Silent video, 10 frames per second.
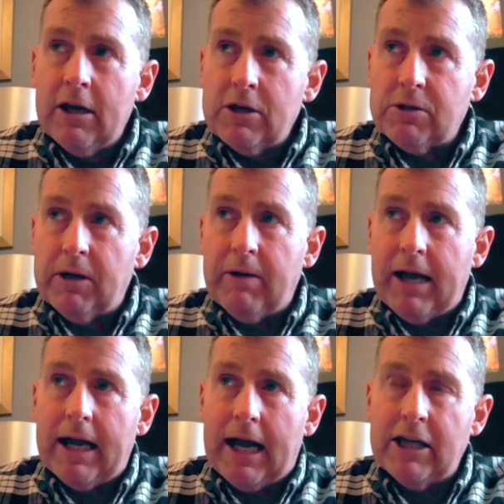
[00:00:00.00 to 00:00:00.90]
So
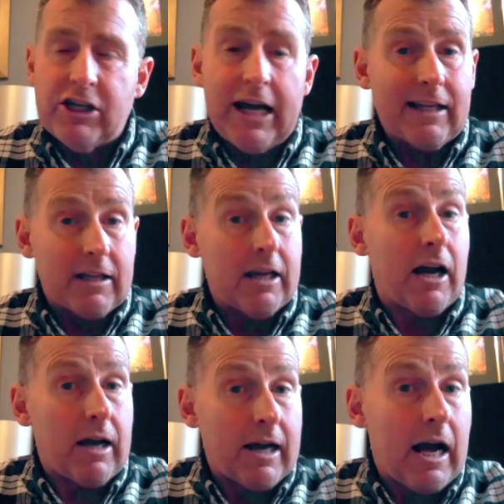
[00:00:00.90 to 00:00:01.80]
anyway, I checked, and
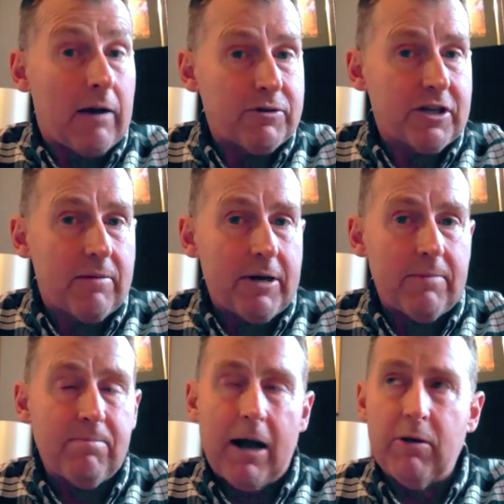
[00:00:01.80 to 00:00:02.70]
the calf was coming
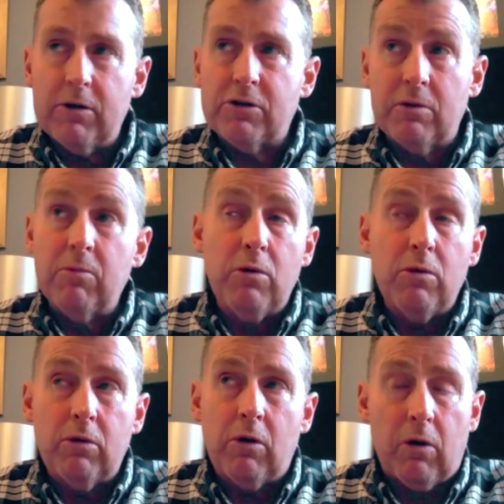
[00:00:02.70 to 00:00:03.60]
backwards. So the
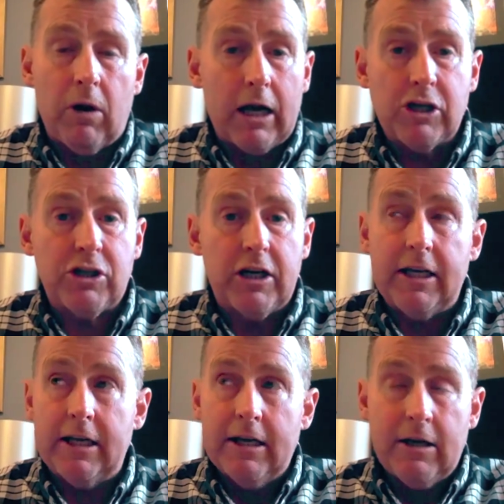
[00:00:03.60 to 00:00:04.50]
Moocall
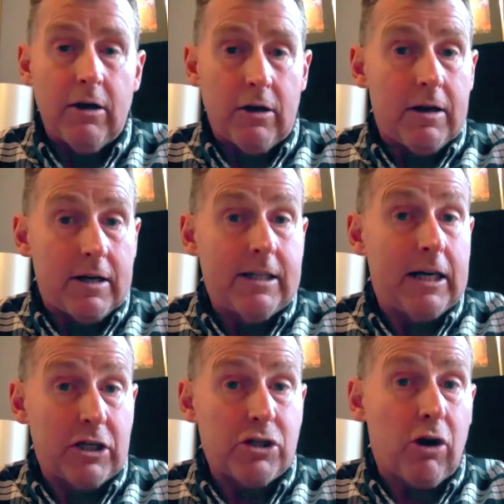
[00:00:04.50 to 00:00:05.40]
actually did
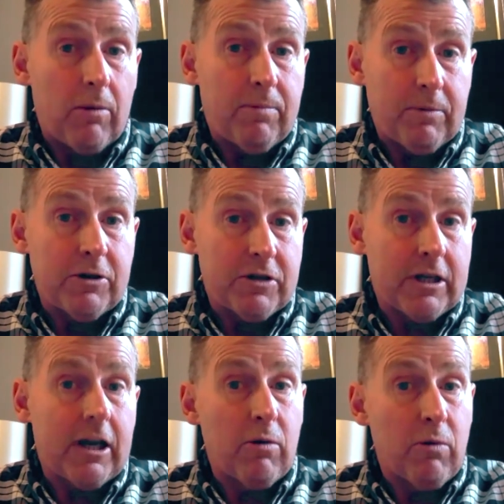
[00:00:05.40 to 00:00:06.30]
its job because
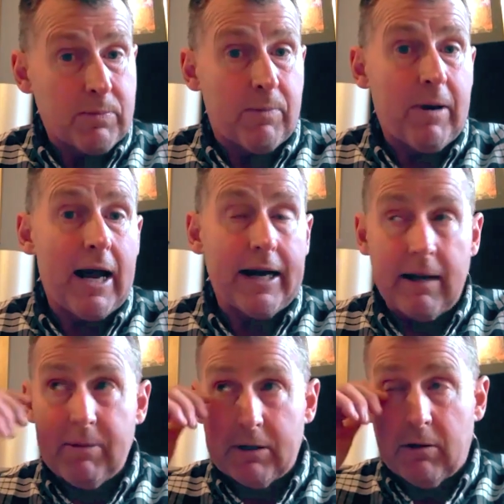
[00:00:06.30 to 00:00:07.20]
the cow was
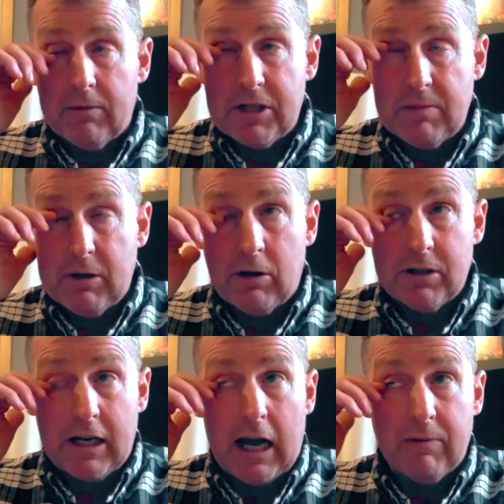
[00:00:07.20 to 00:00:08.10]
preparing, but obviously
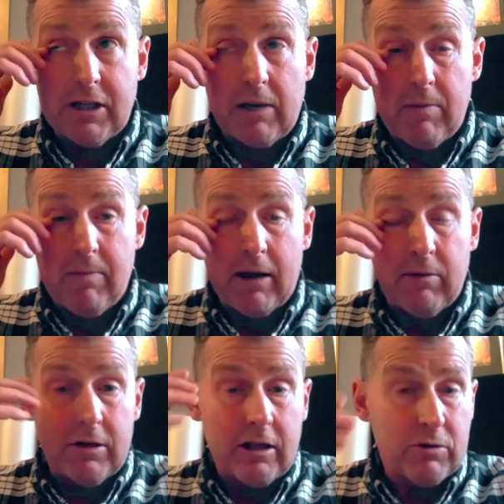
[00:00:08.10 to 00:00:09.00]
because the calf was coming
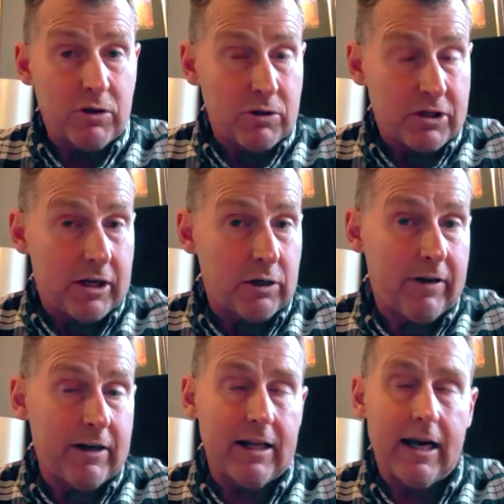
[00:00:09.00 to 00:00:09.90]
backward, there was no sign of
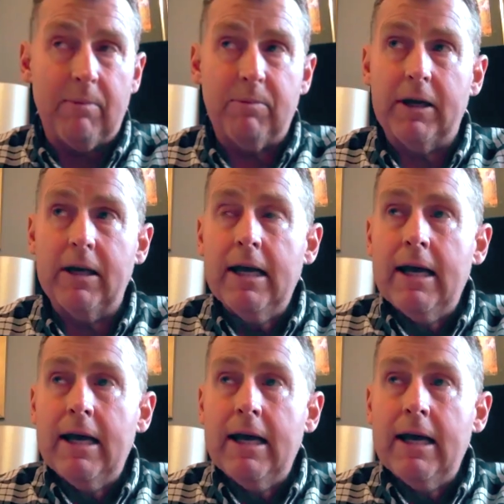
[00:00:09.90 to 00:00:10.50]
anything happening.